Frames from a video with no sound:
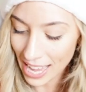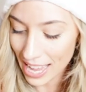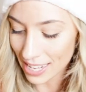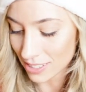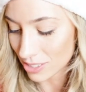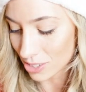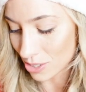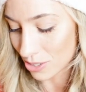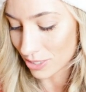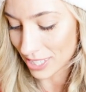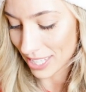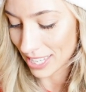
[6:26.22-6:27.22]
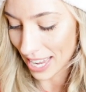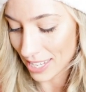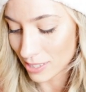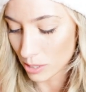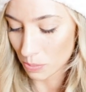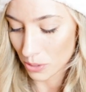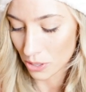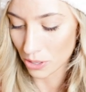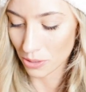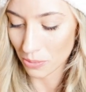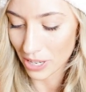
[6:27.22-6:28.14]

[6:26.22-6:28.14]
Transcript: hands, using a spoon,